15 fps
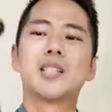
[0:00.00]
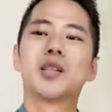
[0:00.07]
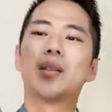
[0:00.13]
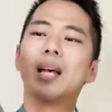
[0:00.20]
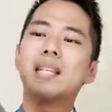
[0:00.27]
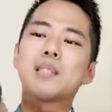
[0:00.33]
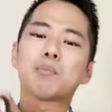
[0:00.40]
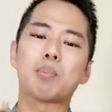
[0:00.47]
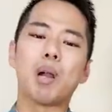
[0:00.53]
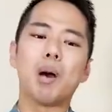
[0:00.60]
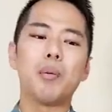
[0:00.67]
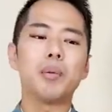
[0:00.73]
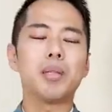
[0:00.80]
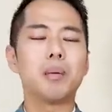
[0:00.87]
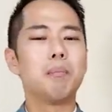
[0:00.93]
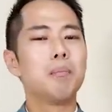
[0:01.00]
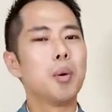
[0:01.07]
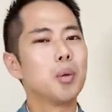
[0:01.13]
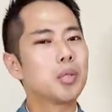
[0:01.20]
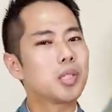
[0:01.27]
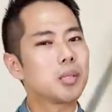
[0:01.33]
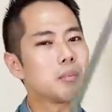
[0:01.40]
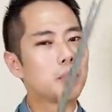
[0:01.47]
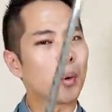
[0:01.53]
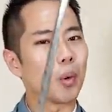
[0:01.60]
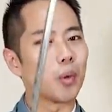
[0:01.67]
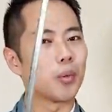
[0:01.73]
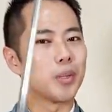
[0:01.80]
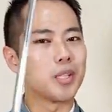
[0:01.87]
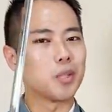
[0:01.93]
So that's probably the most
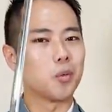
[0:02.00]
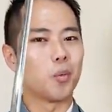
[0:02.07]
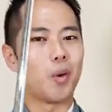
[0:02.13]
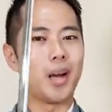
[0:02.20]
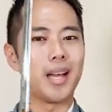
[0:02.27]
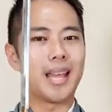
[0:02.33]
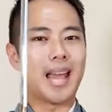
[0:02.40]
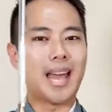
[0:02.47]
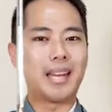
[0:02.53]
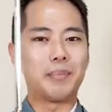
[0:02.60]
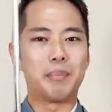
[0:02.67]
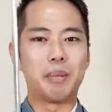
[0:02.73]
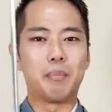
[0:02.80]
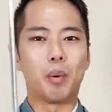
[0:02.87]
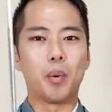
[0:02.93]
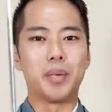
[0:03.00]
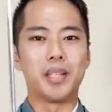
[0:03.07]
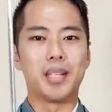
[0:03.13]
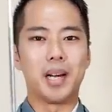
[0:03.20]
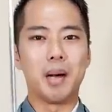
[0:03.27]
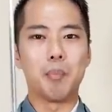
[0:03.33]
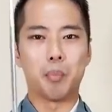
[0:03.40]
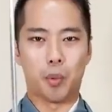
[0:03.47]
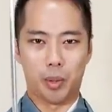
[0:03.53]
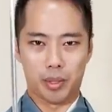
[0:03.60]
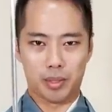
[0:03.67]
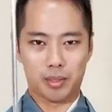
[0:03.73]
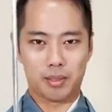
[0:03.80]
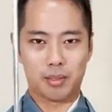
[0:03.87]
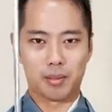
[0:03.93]
important reason why it had to be pointed
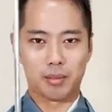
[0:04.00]
upwards.